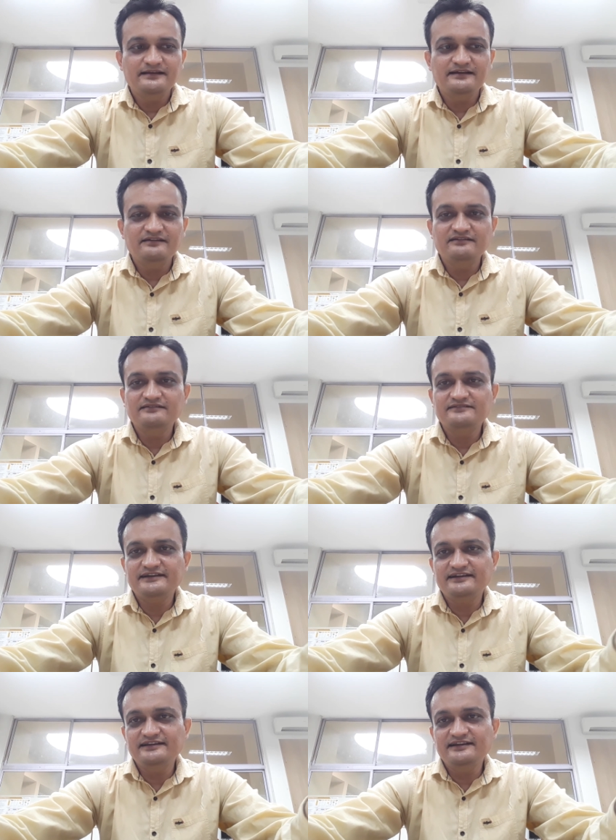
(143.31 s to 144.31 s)
And
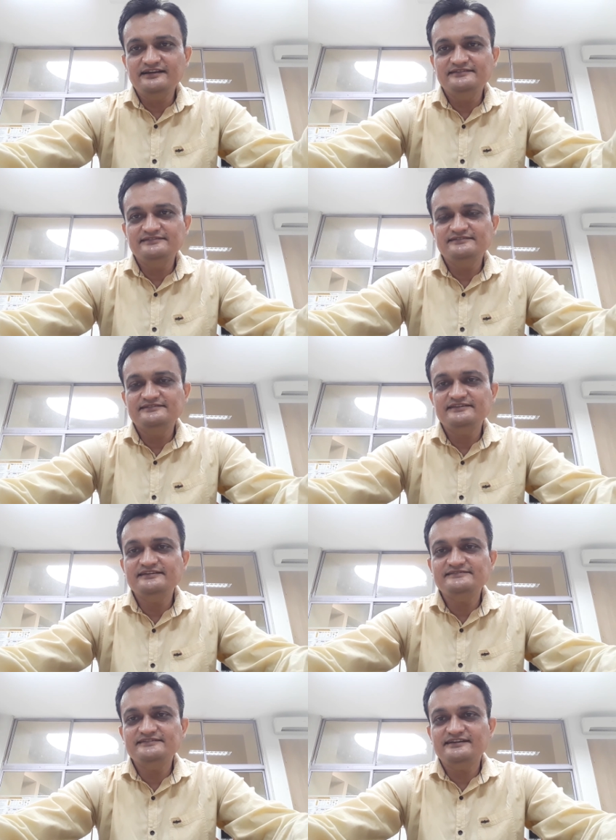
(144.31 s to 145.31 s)
second analysis is
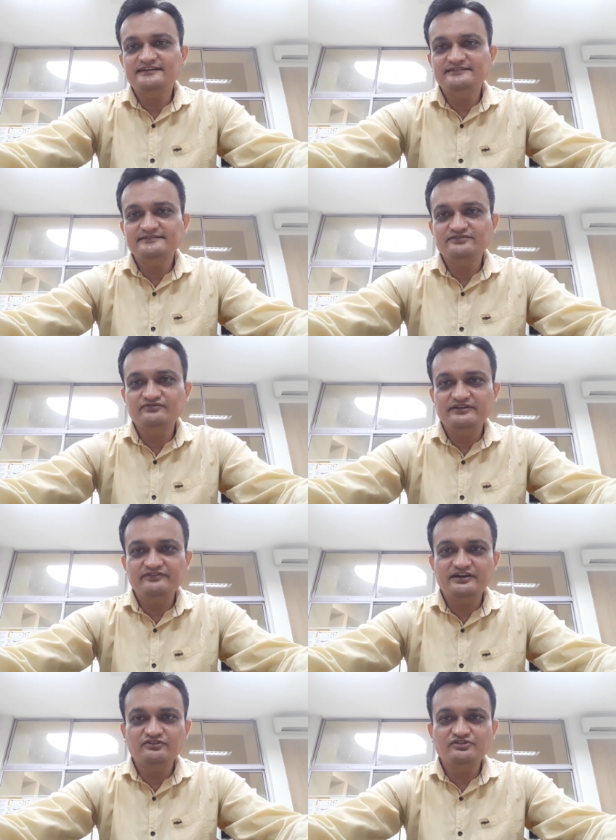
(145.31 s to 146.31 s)
AC analysis, where
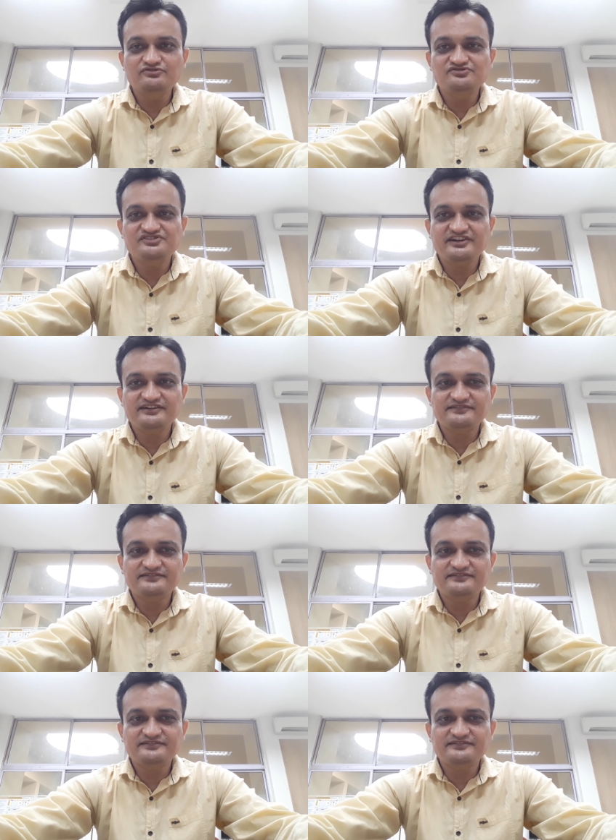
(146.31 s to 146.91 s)
we are going to check